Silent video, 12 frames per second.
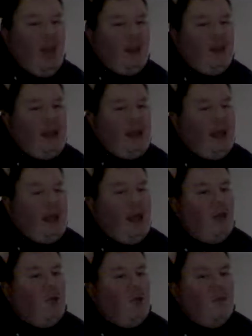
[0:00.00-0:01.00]
The
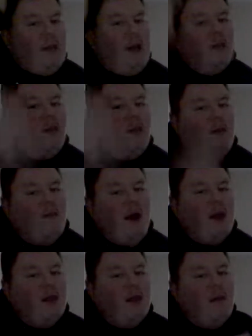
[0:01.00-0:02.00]
decades we've done so
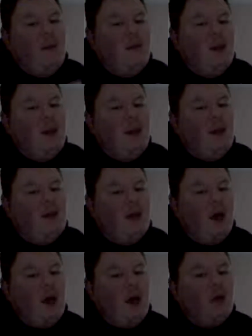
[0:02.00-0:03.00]
far are the 70s,
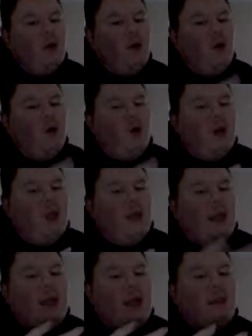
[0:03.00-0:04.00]
the noughties,
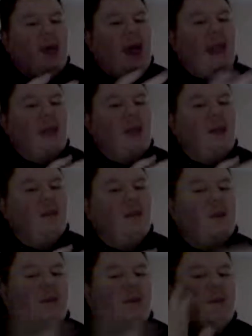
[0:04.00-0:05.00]
and the
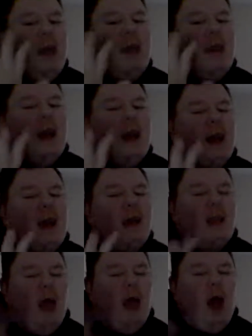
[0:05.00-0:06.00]
80s. They're the
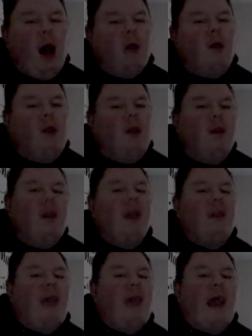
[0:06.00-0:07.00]
decades. I'll tell you the
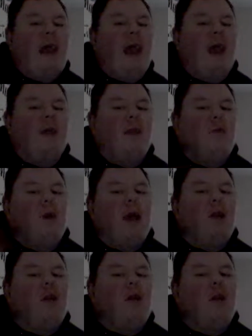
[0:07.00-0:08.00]
next decade when
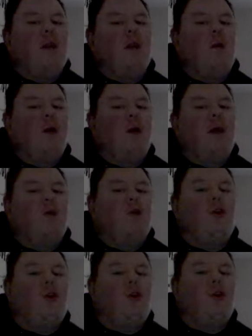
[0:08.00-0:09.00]
I do this in a week or
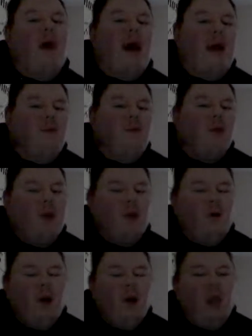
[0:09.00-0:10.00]
two's time, so
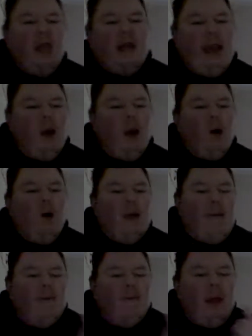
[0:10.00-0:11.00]
you'll get all
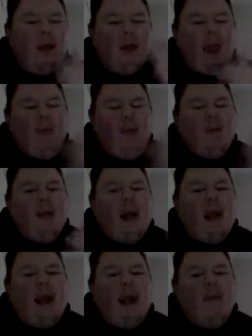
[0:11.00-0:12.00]
the updates on every
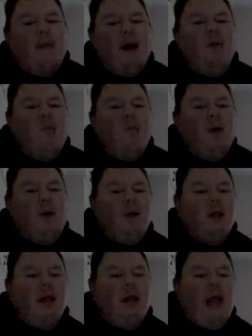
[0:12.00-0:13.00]
decade I've done
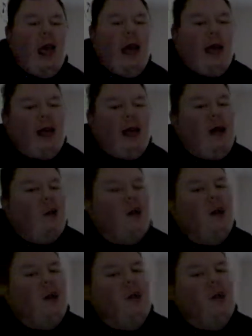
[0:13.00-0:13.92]
previously. I gotta show you